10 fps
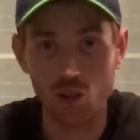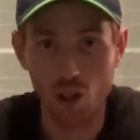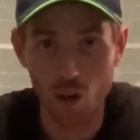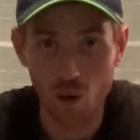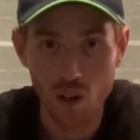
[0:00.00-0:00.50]

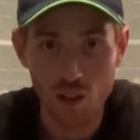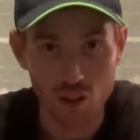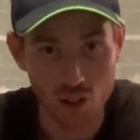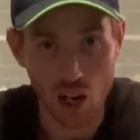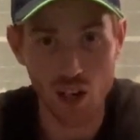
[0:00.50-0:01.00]
So
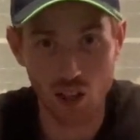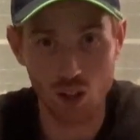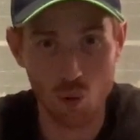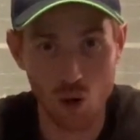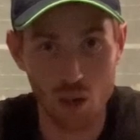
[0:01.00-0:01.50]
you're not
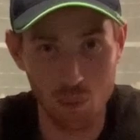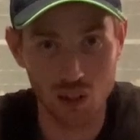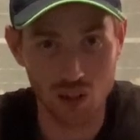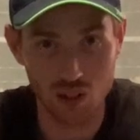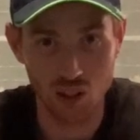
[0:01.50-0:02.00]
going to want to
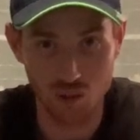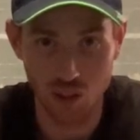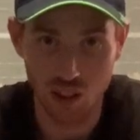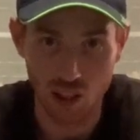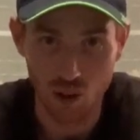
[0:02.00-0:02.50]
miss this
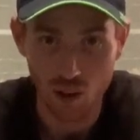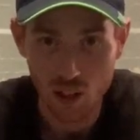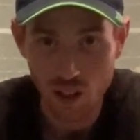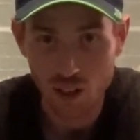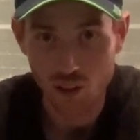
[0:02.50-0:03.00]
video.
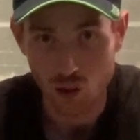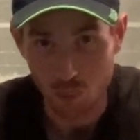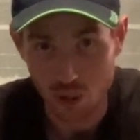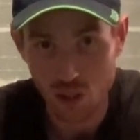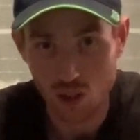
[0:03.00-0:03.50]
So
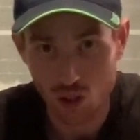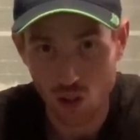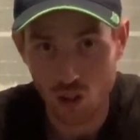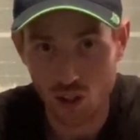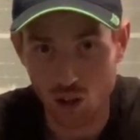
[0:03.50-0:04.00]
be
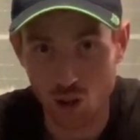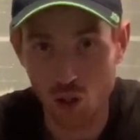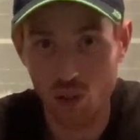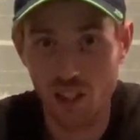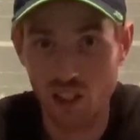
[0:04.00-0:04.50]
sure to
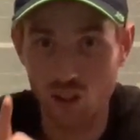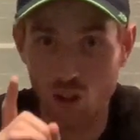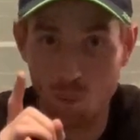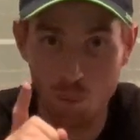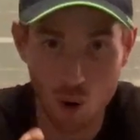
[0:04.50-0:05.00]
tune in
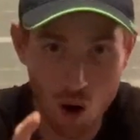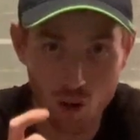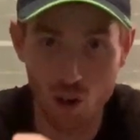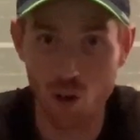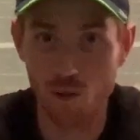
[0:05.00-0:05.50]

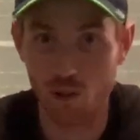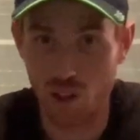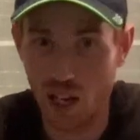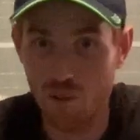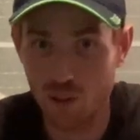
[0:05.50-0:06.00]
tomorrow for
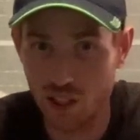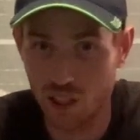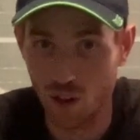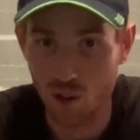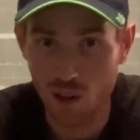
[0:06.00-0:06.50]
that video.